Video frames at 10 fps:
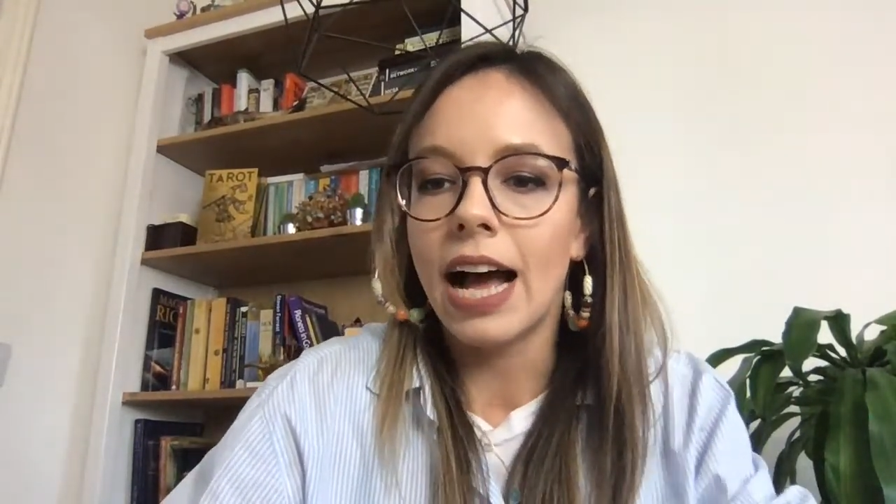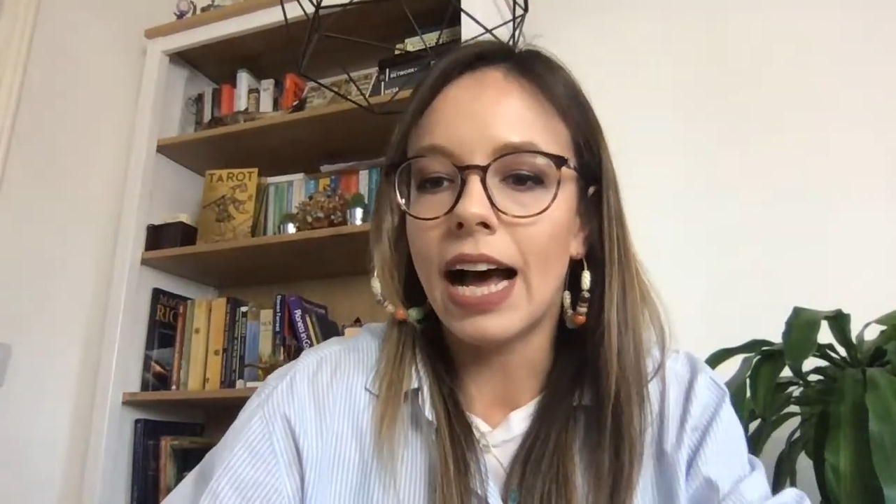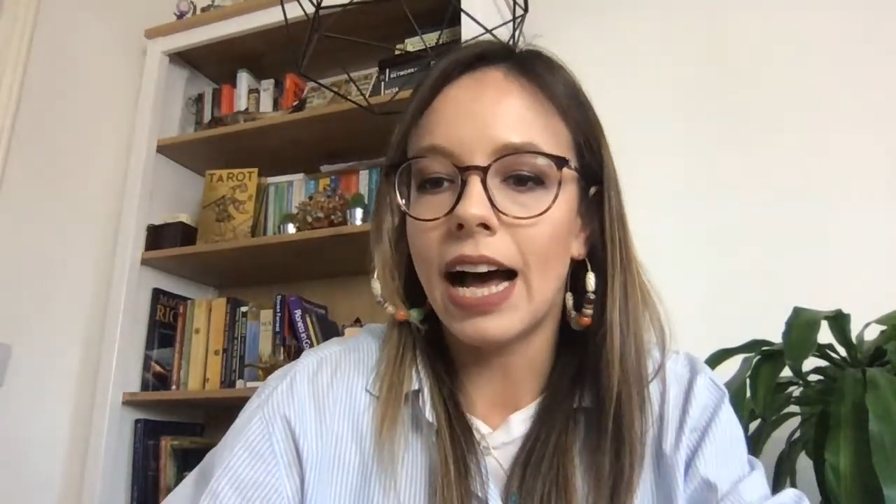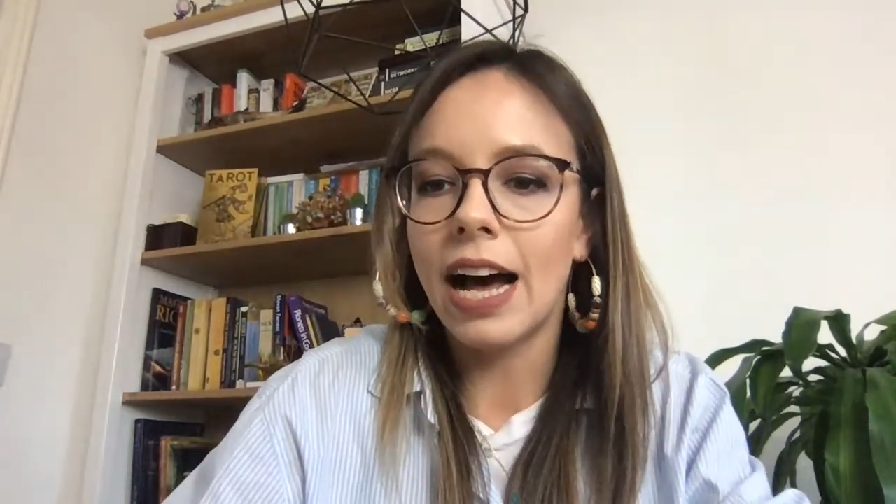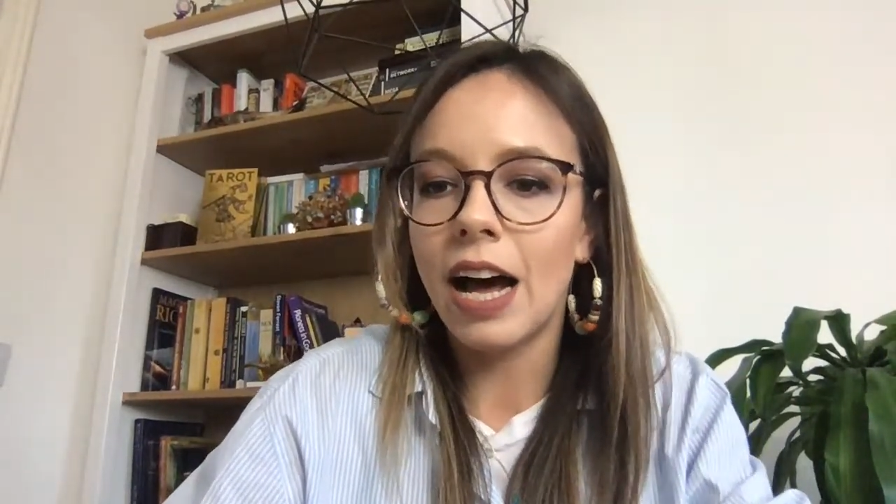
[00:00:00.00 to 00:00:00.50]

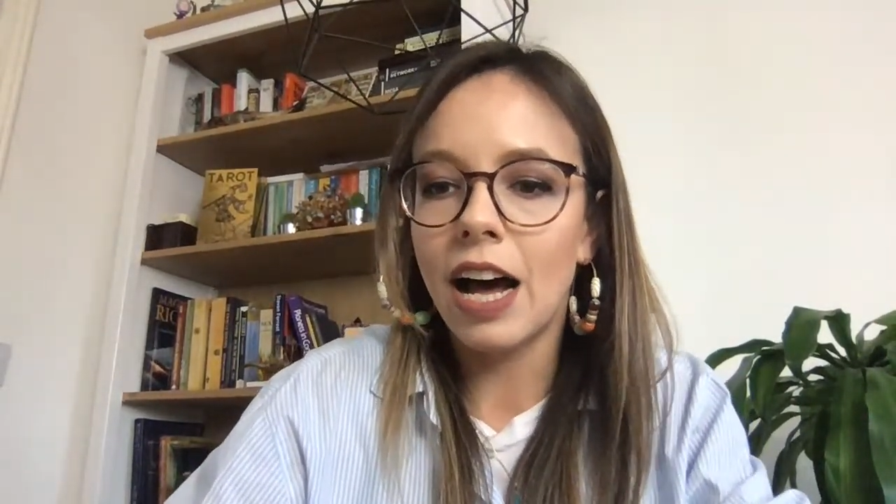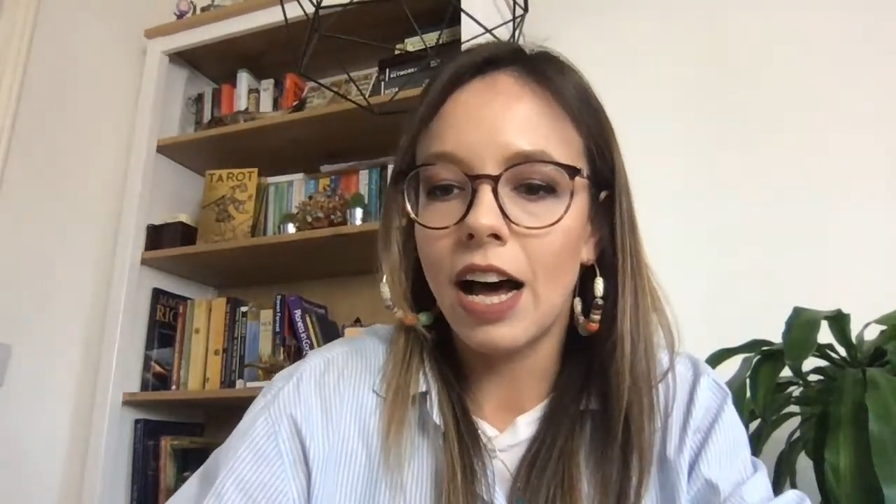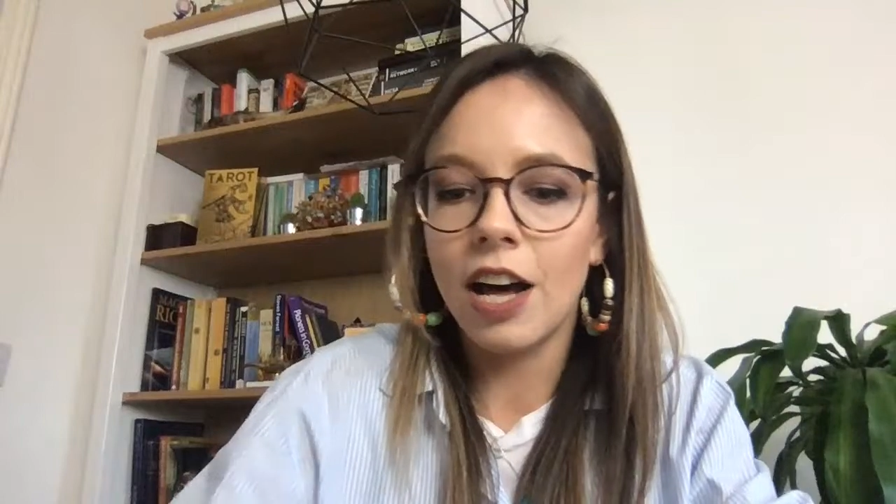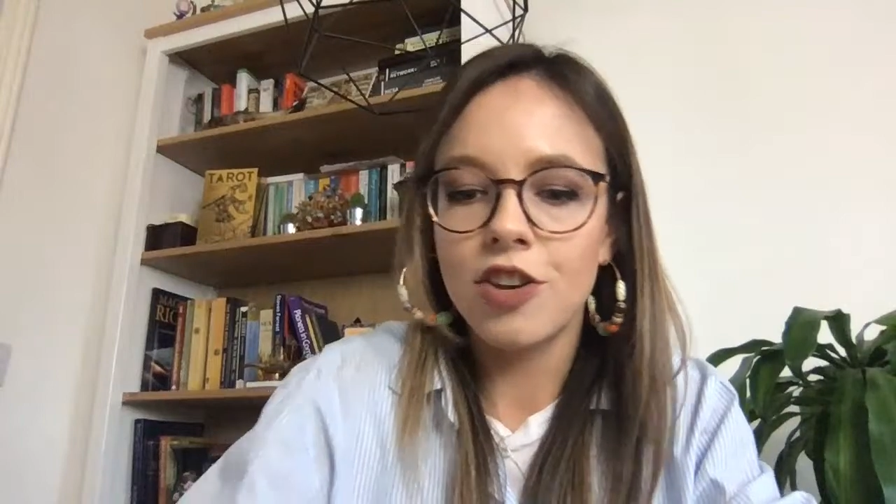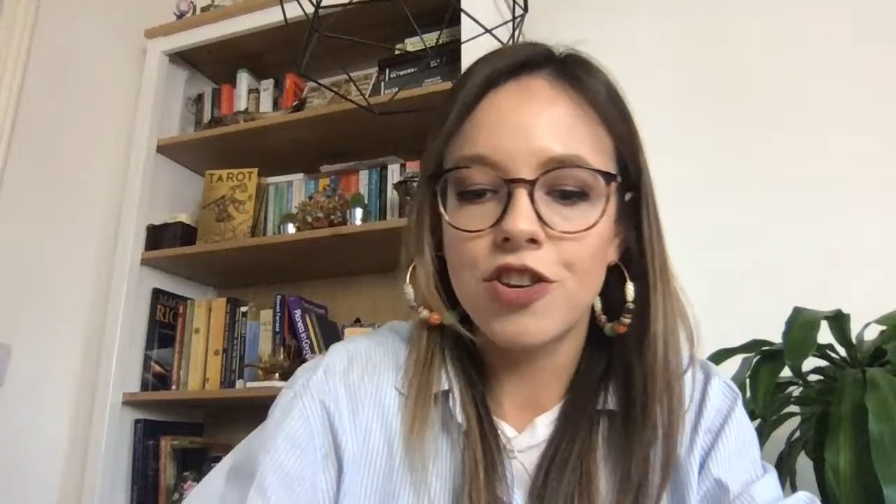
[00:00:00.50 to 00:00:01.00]

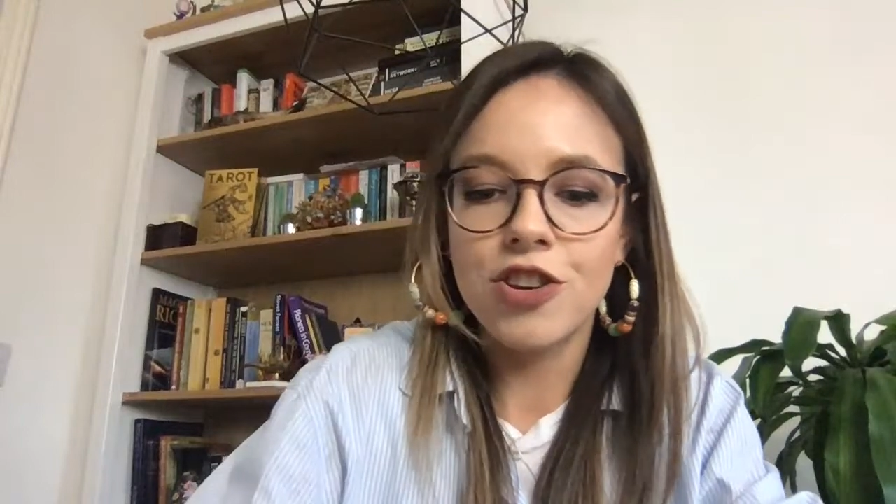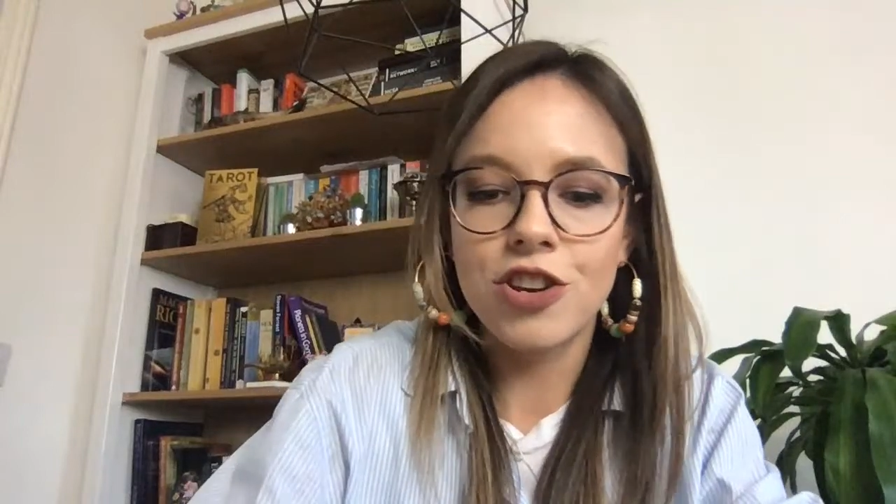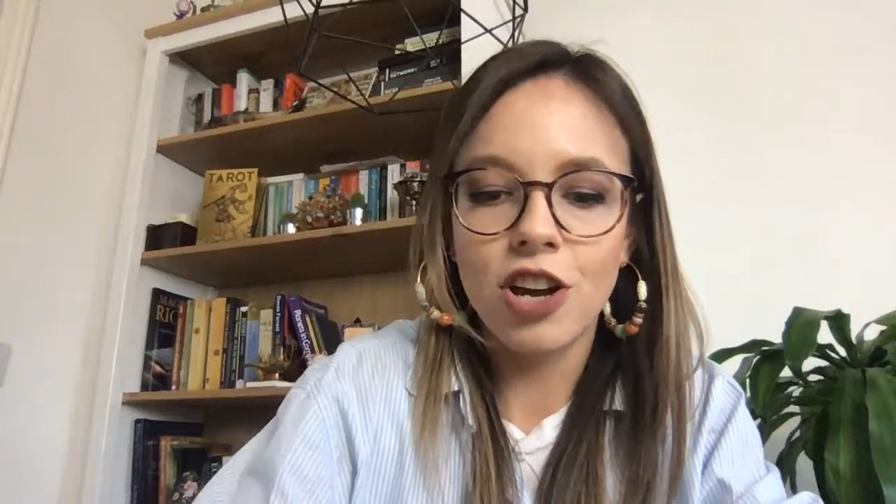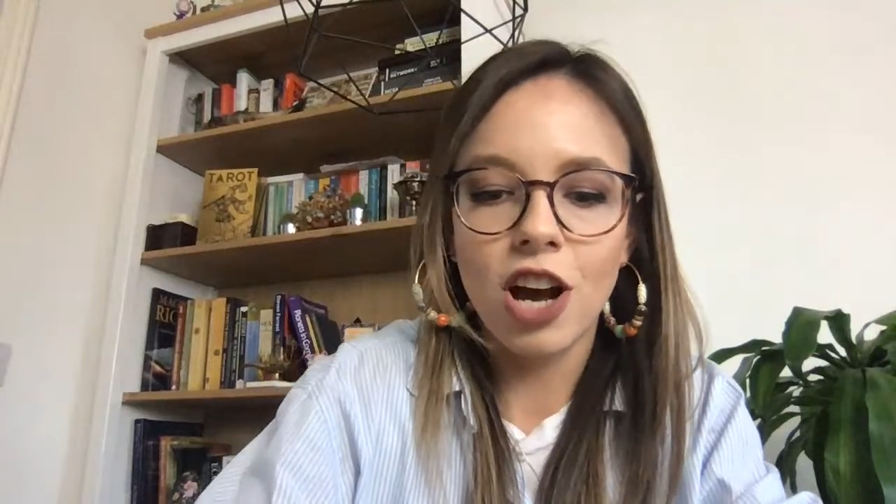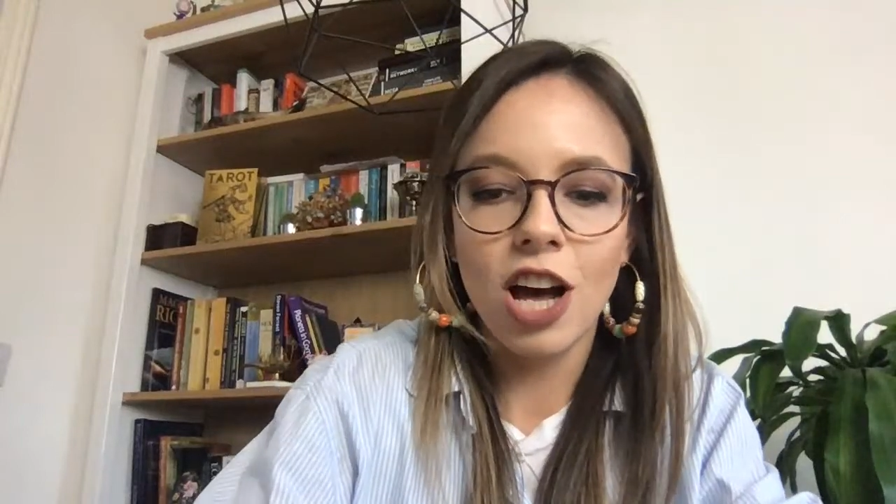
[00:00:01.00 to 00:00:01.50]

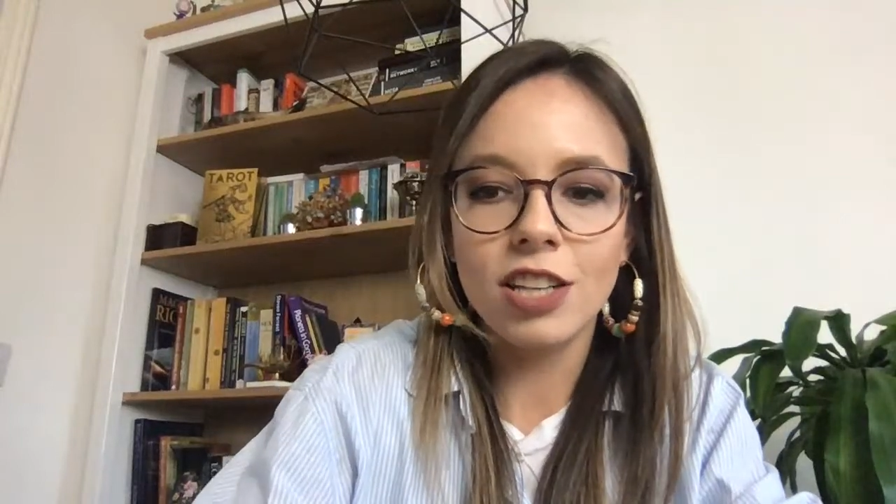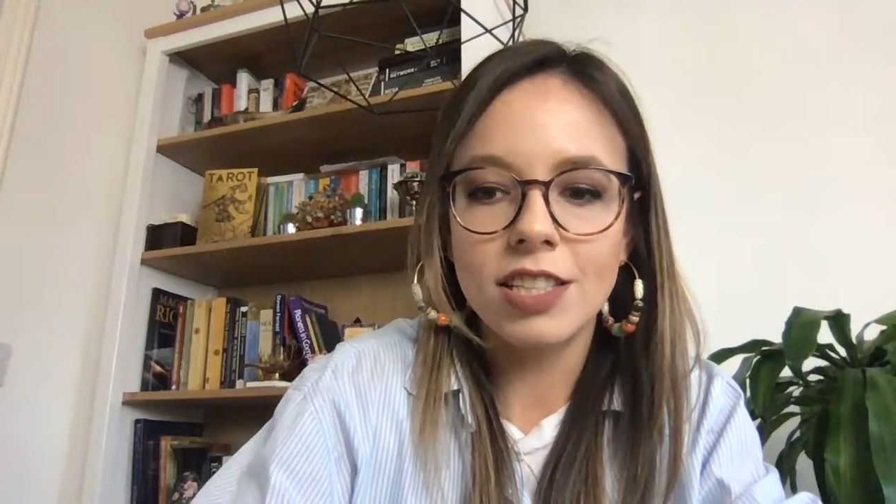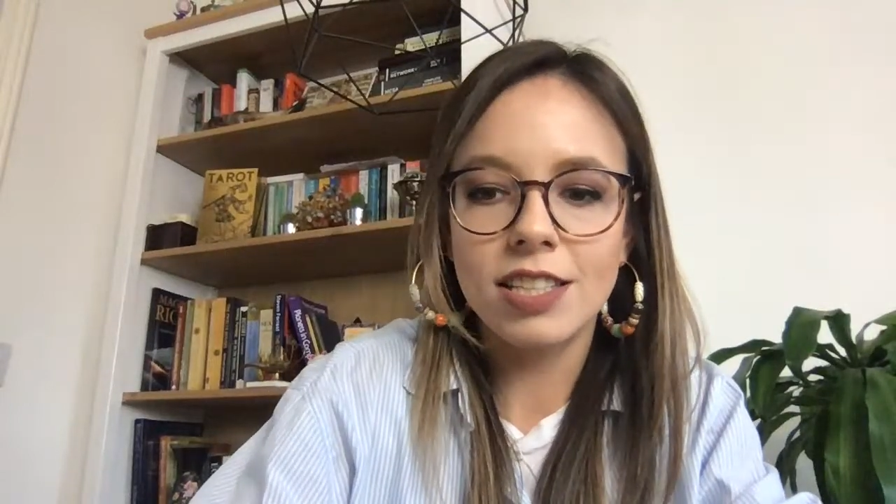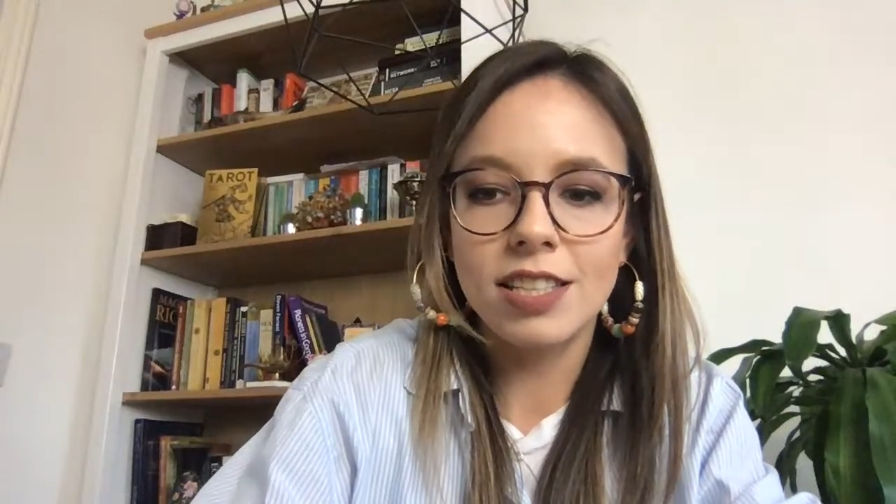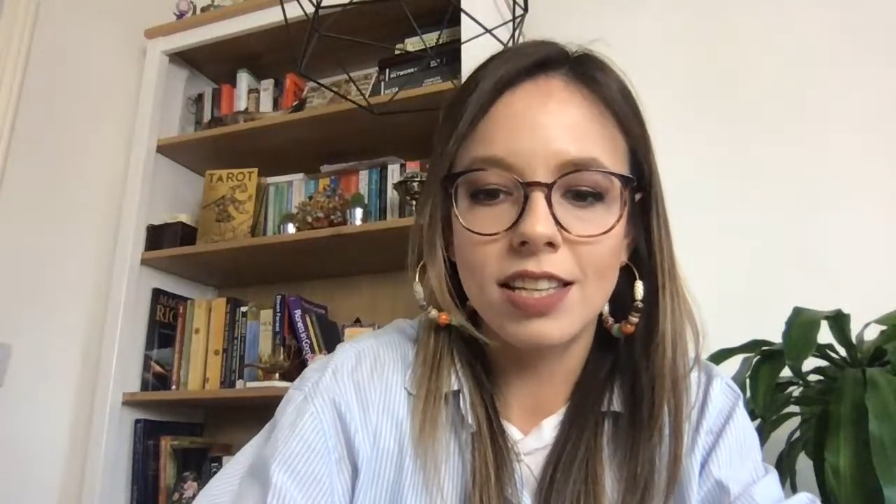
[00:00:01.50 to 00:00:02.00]

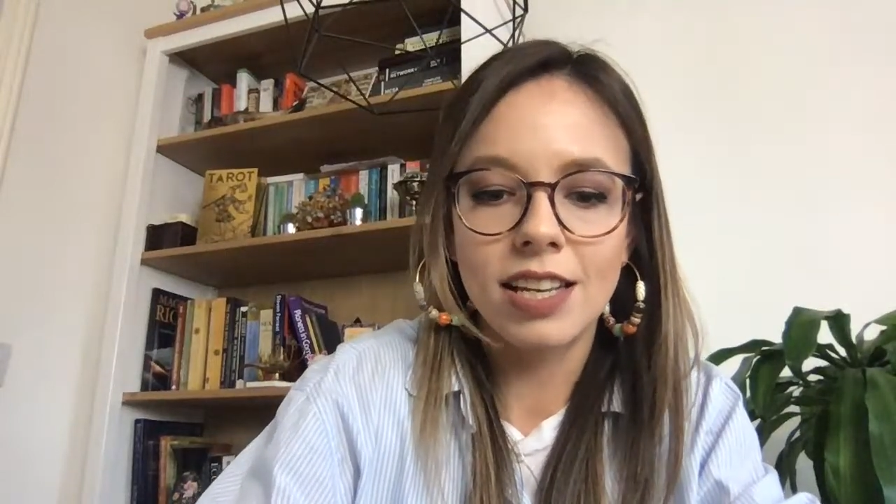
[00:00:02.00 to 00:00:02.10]
Not